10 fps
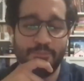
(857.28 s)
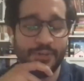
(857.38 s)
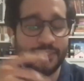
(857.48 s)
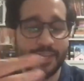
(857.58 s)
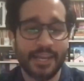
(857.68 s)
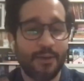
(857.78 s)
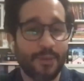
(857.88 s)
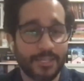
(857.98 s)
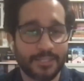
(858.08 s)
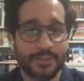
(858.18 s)
books that now
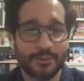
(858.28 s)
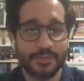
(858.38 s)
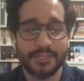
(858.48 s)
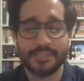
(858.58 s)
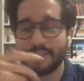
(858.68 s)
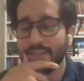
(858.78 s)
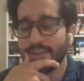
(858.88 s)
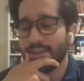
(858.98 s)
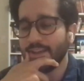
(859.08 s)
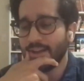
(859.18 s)
my son reads.
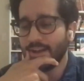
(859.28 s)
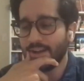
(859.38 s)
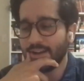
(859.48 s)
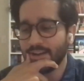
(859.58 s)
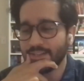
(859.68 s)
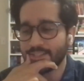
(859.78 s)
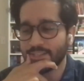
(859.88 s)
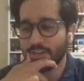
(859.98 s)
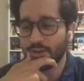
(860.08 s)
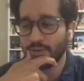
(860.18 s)

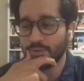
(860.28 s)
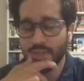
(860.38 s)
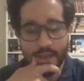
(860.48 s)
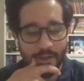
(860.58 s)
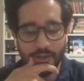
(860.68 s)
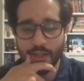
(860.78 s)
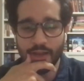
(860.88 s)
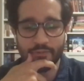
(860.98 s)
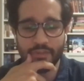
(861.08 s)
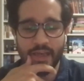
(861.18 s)
So yeah, a
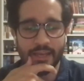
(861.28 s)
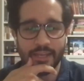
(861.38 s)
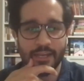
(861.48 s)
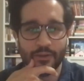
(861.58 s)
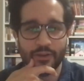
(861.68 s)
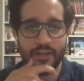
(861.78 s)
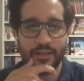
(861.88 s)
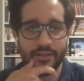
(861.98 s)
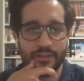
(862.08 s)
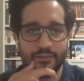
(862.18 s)
lot of that
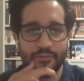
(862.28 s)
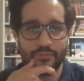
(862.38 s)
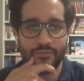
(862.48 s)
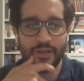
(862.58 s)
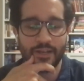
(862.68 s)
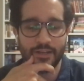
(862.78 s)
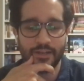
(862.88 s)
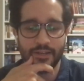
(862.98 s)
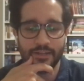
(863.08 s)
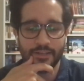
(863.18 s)
era of
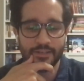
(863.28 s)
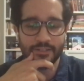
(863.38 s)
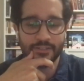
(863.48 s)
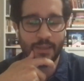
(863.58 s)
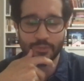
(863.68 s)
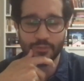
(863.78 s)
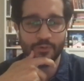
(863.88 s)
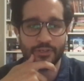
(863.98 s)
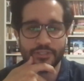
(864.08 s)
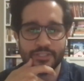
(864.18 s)
chapter
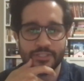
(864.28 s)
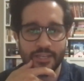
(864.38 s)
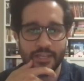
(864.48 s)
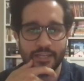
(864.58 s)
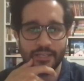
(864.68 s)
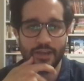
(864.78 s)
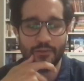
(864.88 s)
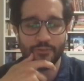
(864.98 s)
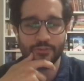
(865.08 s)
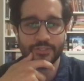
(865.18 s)
books and
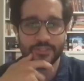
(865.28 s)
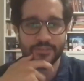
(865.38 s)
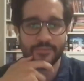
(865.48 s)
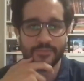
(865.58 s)
novels.